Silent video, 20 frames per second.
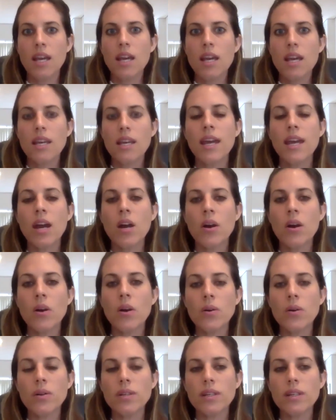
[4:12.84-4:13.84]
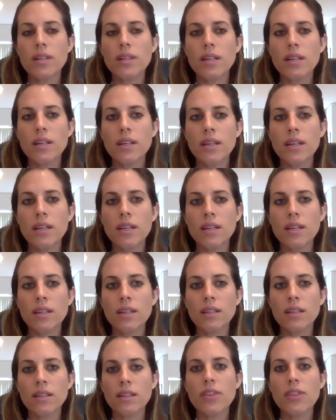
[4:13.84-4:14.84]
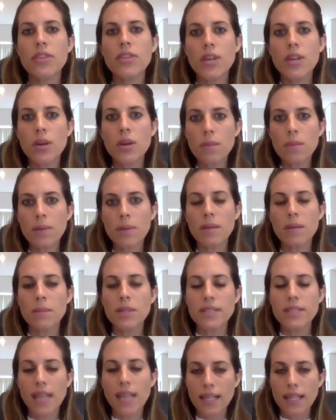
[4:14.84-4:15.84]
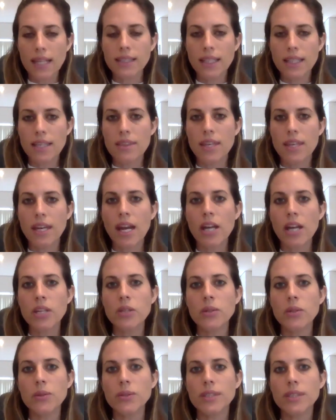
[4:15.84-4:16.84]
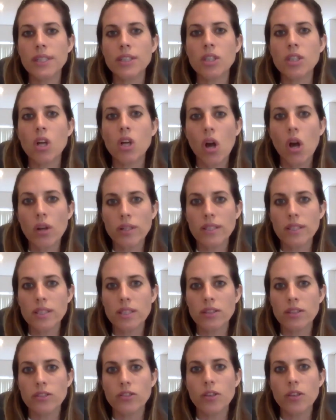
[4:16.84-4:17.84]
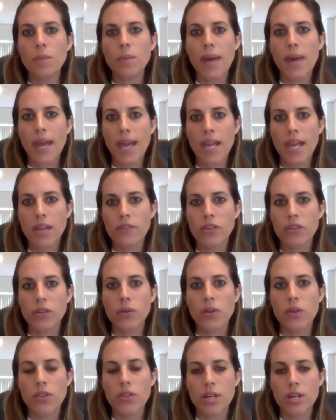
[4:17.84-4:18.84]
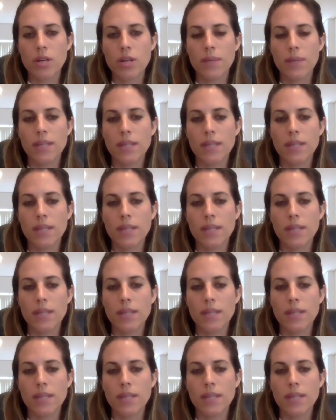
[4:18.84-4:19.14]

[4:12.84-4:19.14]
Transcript: Now, a therapy, a modality that I use is cognitive behavioral therapy.